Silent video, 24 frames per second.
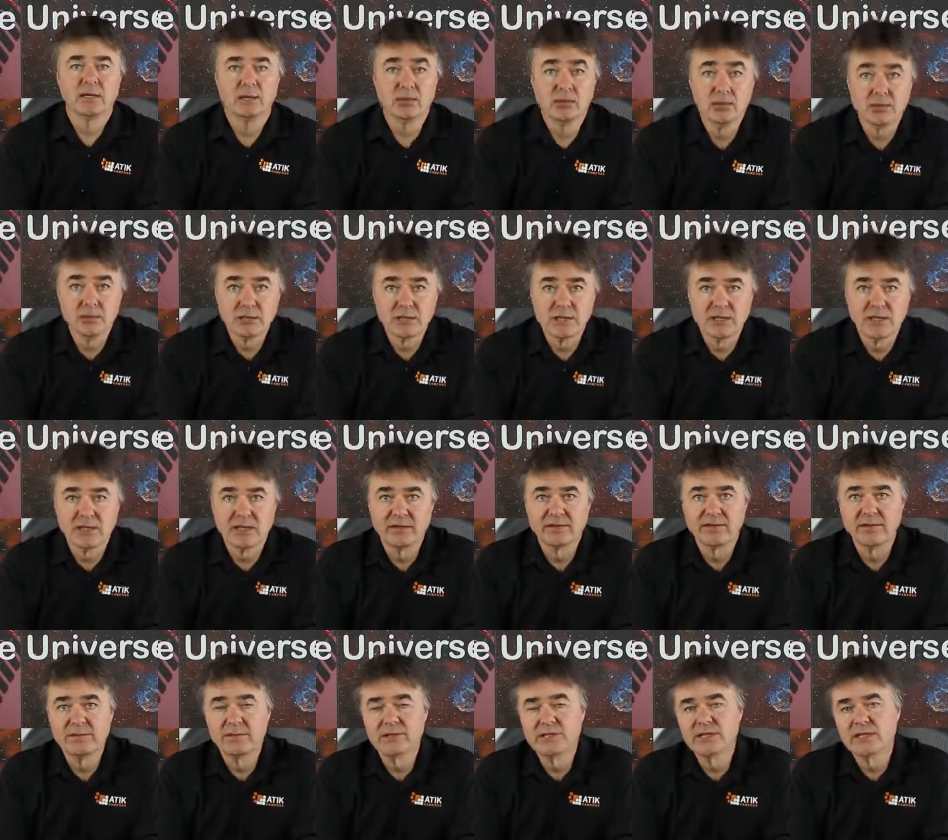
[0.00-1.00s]
your style
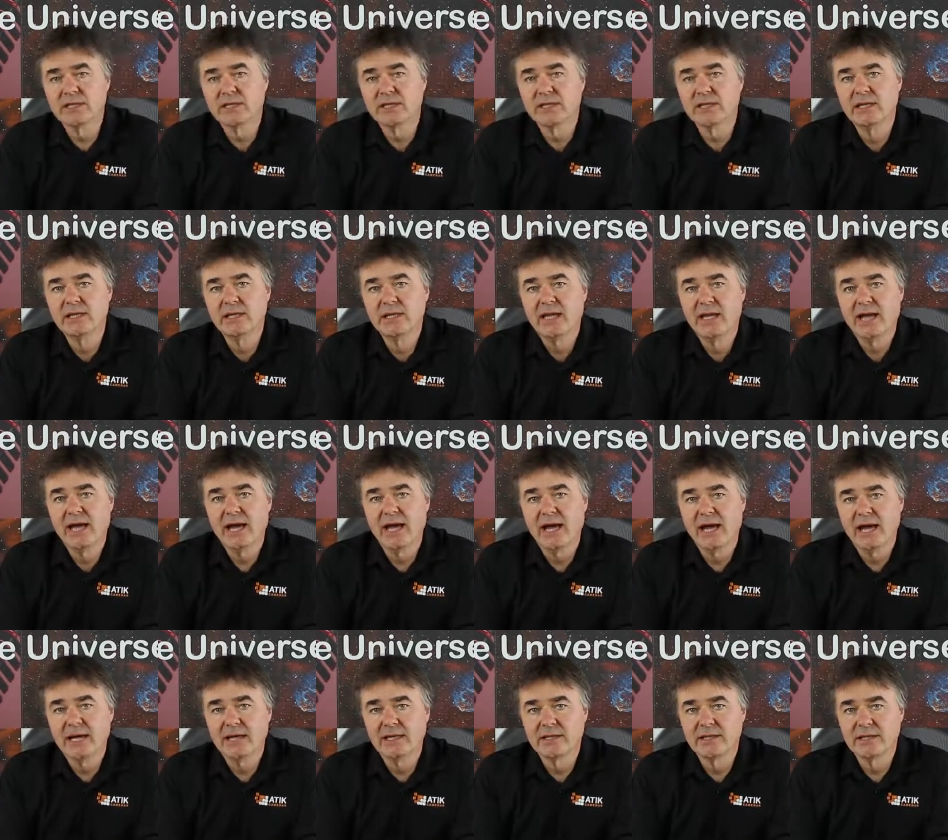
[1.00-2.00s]
of imaging
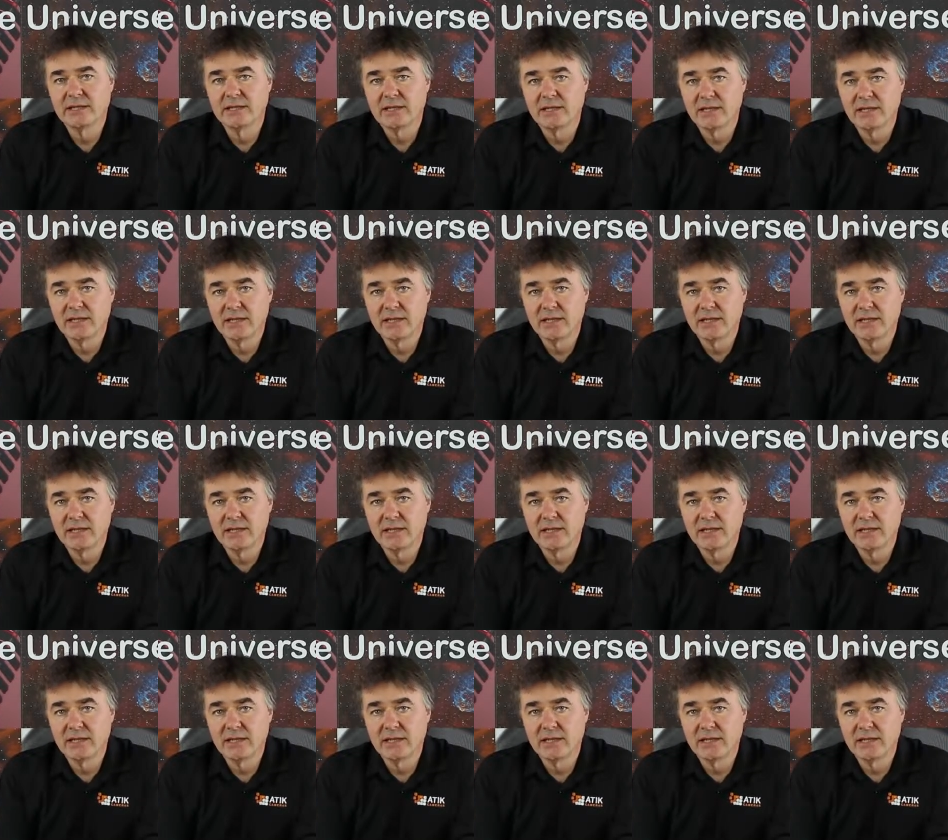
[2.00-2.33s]
and